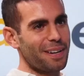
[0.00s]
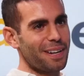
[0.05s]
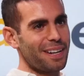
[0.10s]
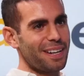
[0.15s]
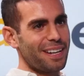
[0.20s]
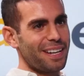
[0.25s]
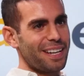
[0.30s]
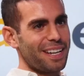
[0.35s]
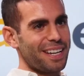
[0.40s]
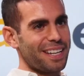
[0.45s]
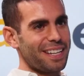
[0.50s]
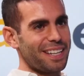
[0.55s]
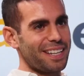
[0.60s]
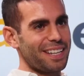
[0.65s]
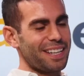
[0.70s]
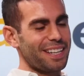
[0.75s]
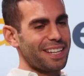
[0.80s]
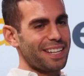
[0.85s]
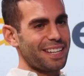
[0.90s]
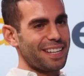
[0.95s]

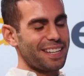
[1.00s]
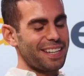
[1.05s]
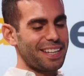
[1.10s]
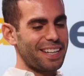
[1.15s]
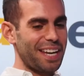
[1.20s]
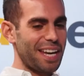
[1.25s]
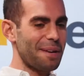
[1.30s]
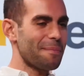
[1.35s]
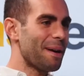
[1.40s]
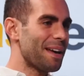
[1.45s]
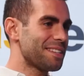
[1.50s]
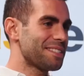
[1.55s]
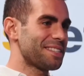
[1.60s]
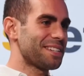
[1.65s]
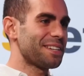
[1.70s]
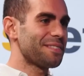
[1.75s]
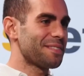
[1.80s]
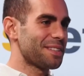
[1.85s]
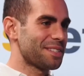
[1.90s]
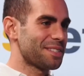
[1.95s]
Yeah. The game
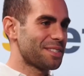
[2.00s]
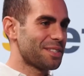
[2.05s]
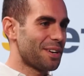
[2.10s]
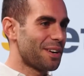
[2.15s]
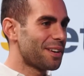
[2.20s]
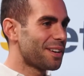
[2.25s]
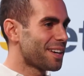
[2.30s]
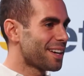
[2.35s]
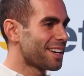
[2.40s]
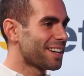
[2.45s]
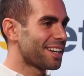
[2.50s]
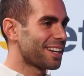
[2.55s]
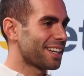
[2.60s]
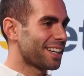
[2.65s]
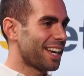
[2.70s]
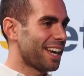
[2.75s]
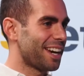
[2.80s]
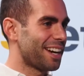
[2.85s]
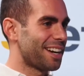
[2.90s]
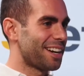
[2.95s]
hasn't even started in
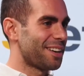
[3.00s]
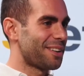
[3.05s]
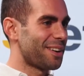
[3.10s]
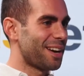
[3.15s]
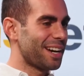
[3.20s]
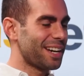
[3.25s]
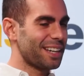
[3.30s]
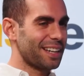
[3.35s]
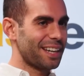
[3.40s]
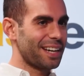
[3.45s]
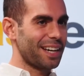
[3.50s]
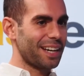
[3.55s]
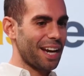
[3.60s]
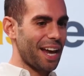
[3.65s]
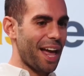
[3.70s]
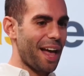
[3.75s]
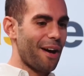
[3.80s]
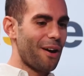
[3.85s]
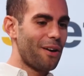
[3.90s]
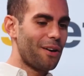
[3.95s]
Canada, right?
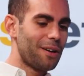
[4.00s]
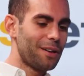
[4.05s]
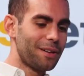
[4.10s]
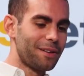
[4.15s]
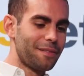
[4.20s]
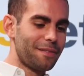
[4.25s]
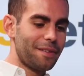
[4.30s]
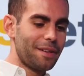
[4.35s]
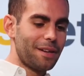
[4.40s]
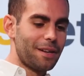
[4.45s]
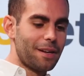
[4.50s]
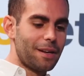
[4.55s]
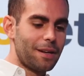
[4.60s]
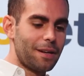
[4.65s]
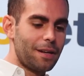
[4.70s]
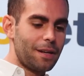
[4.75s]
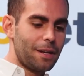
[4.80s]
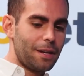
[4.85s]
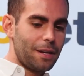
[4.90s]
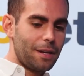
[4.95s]
Like all of
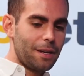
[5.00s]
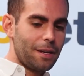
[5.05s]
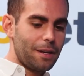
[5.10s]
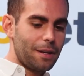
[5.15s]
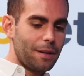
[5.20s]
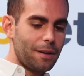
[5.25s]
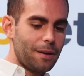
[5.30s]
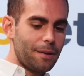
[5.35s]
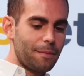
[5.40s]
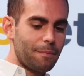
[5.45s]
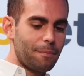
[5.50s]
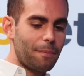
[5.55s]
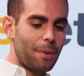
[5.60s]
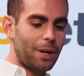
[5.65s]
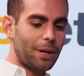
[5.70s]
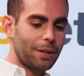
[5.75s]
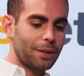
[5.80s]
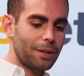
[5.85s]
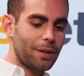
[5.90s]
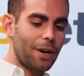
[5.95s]
the
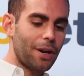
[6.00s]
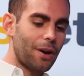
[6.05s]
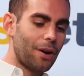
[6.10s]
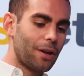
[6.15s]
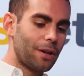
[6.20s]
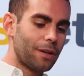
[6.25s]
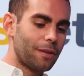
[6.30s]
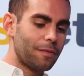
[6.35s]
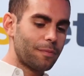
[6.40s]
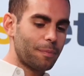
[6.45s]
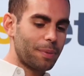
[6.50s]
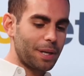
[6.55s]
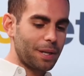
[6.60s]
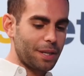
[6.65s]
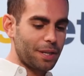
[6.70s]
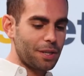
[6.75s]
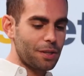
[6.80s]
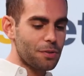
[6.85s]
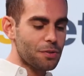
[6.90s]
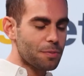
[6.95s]
not all of, but a
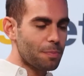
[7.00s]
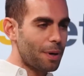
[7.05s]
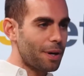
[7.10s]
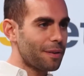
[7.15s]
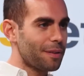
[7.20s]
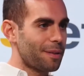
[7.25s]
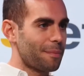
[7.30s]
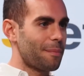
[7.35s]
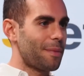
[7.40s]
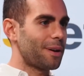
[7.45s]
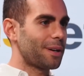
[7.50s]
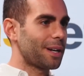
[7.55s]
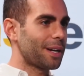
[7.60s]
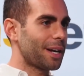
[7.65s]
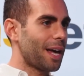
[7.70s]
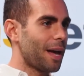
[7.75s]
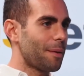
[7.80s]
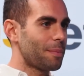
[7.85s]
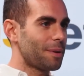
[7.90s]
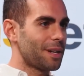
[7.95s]
huge part of the market
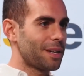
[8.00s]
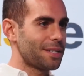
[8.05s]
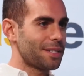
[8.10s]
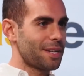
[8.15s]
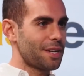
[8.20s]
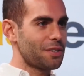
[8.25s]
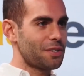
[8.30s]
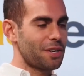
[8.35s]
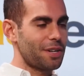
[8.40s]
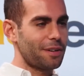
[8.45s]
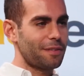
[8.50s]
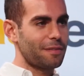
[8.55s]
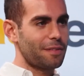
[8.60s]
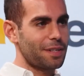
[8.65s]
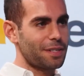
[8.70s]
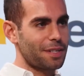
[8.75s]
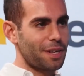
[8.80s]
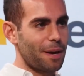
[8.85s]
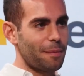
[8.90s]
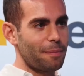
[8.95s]
capitalization of
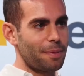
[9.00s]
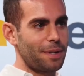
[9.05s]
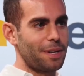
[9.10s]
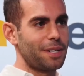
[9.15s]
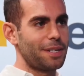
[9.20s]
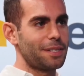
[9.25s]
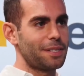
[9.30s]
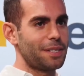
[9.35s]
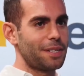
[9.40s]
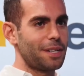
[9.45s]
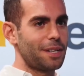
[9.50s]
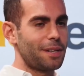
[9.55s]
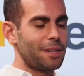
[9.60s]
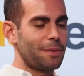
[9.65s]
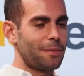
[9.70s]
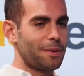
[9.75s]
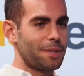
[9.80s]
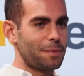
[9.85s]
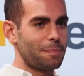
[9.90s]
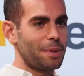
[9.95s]
these companies,
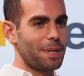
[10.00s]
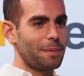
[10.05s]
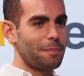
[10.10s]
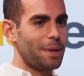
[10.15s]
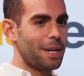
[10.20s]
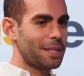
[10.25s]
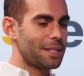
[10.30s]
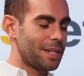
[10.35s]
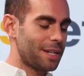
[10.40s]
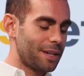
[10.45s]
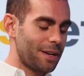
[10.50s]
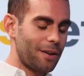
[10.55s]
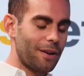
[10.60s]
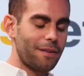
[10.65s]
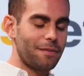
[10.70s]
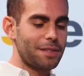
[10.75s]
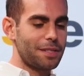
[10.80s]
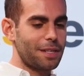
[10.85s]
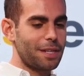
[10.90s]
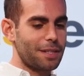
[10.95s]
what's being baked in,
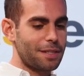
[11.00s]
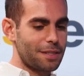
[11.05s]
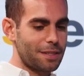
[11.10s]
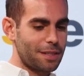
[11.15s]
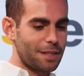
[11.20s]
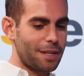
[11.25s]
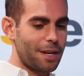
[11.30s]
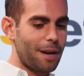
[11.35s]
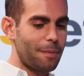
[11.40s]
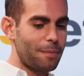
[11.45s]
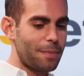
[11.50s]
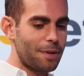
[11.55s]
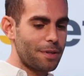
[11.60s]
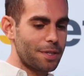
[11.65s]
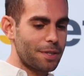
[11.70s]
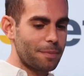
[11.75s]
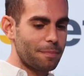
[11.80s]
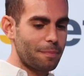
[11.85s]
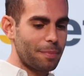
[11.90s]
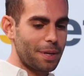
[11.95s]
obviously it's the
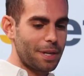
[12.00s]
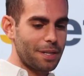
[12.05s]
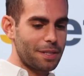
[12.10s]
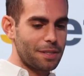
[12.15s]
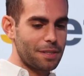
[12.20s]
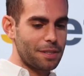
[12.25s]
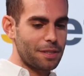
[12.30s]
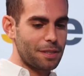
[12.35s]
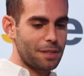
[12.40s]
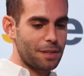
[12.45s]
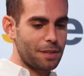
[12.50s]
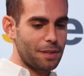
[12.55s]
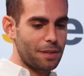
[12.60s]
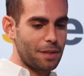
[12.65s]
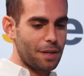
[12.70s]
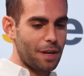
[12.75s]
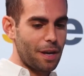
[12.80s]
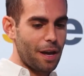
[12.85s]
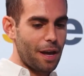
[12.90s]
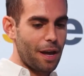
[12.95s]
numbers, but it's
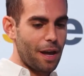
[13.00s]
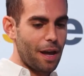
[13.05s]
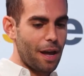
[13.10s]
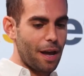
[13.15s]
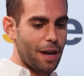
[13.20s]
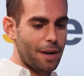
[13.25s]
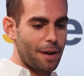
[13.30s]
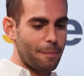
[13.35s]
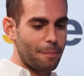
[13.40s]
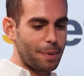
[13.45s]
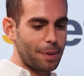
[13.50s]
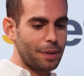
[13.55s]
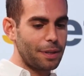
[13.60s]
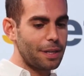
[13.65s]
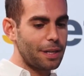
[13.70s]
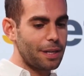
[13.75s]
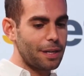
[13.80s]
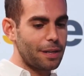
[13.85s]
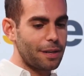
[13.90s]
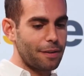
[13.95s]
an
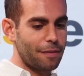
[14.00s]
ability to